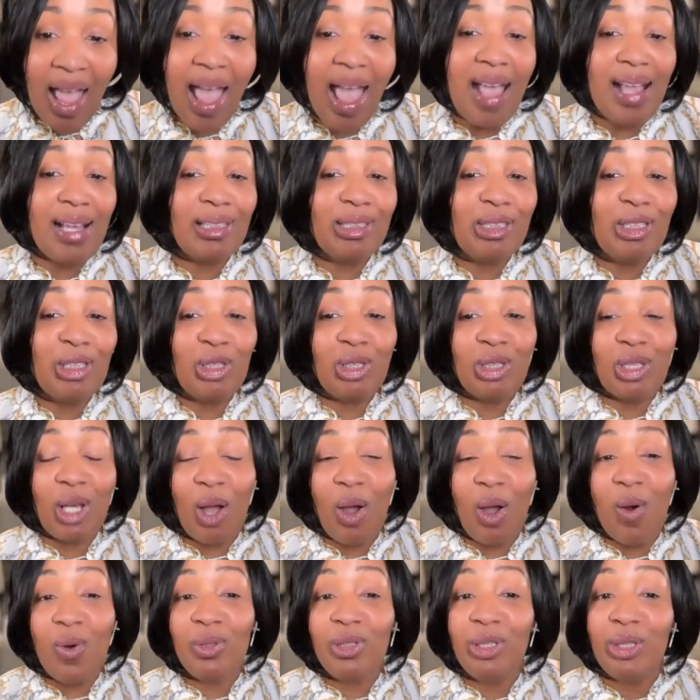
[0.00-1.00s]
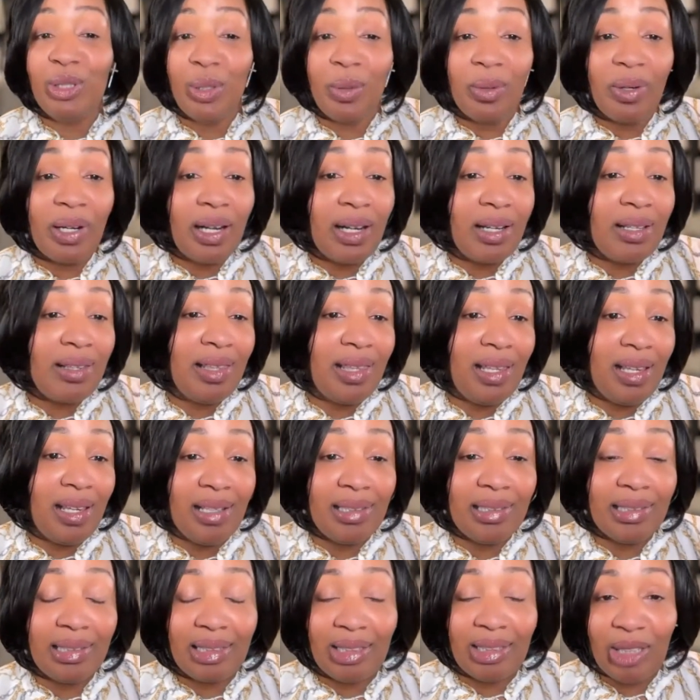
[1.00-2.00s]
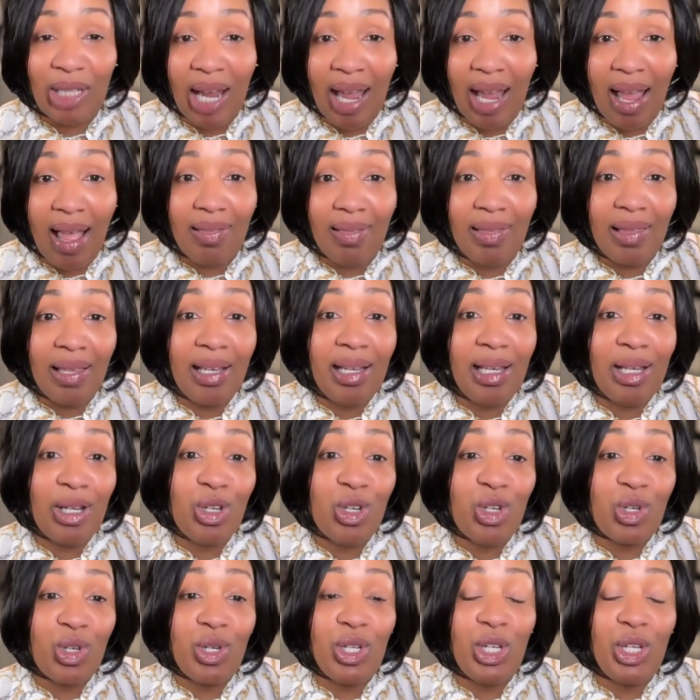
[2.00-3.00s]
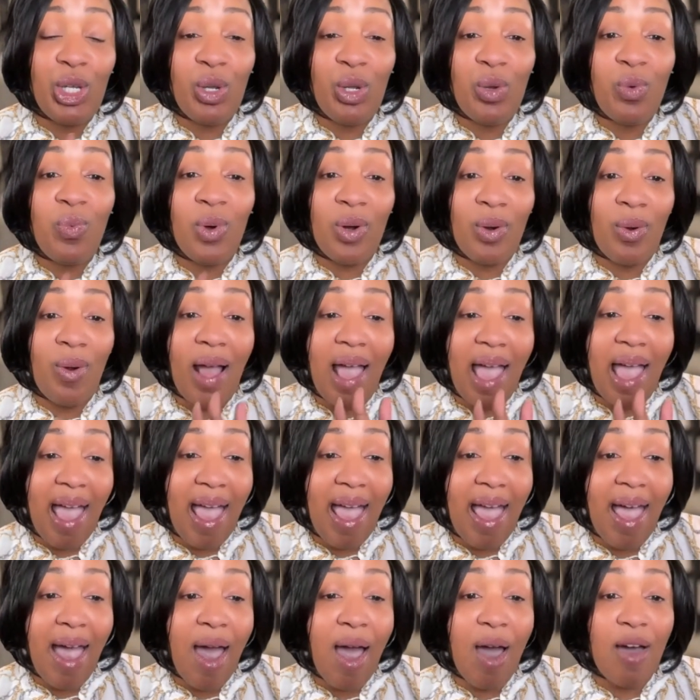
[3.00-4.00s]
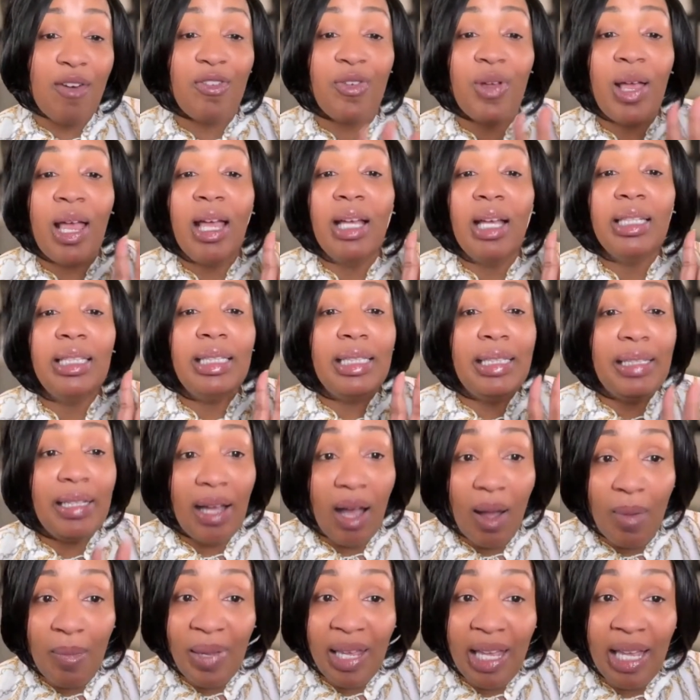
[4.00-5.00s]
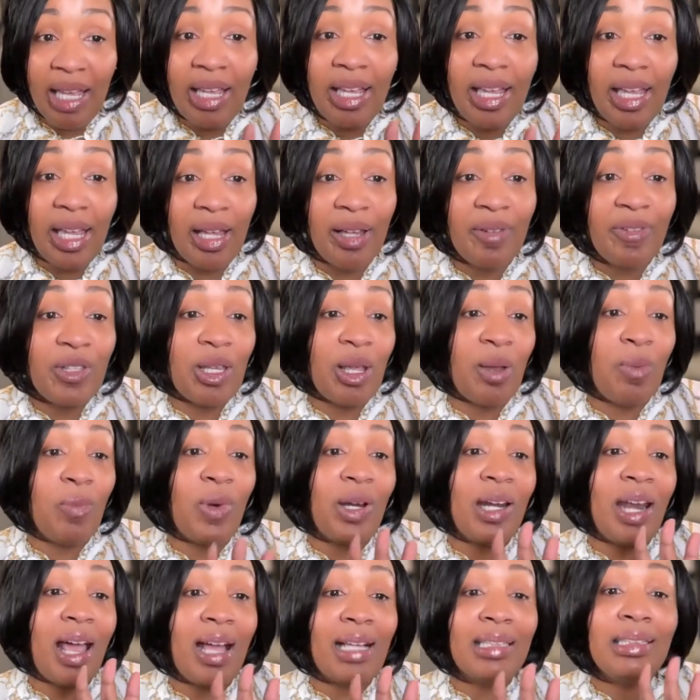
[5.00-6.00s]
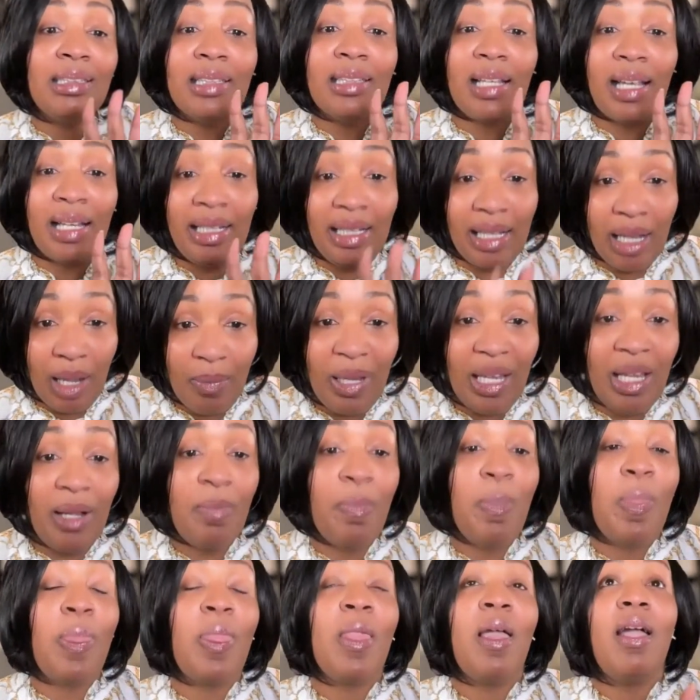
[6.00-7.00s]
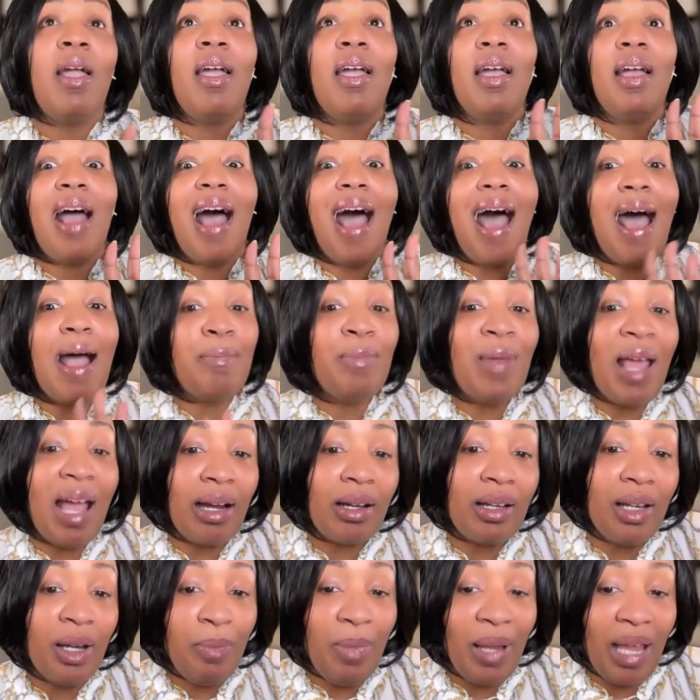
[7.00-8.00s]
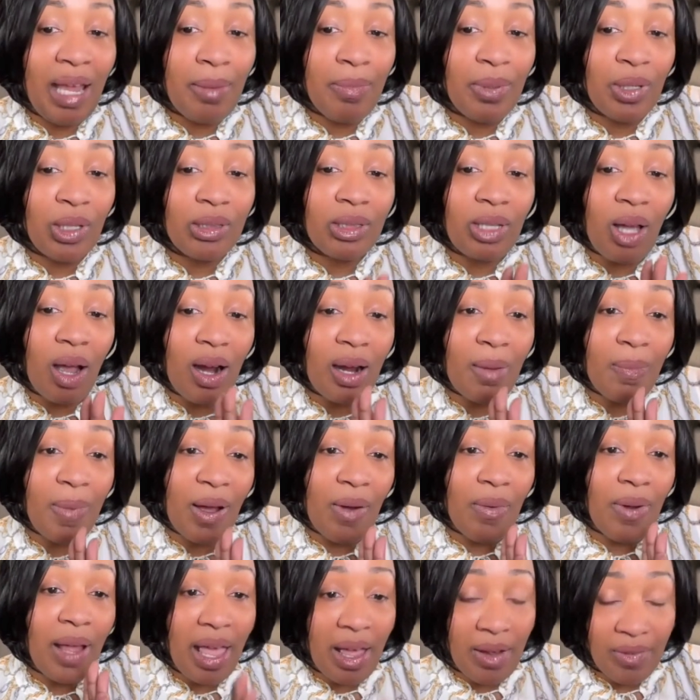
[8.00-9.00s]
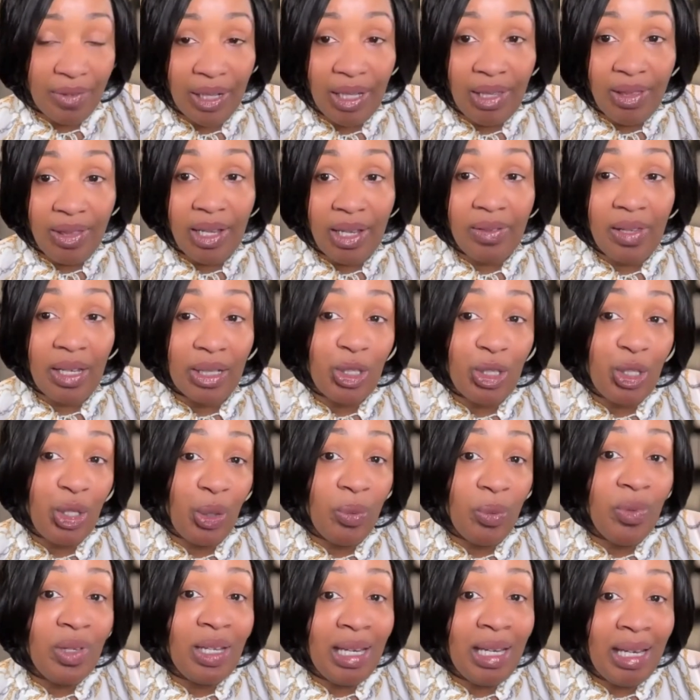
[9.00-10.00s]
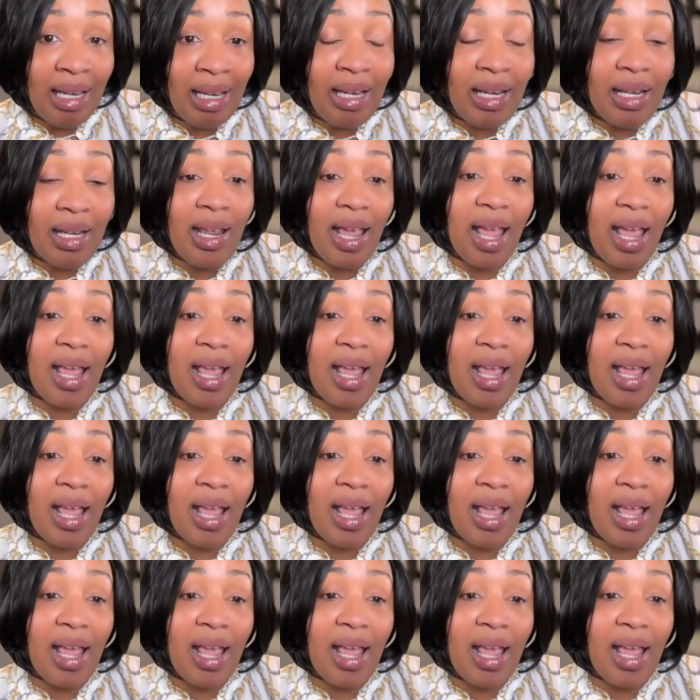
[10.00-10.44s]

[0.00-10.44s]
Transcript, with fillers: And so during this challenge, you will have yummy gifts. And when I say yummy, I'm not going to be able to talk about everything that you need.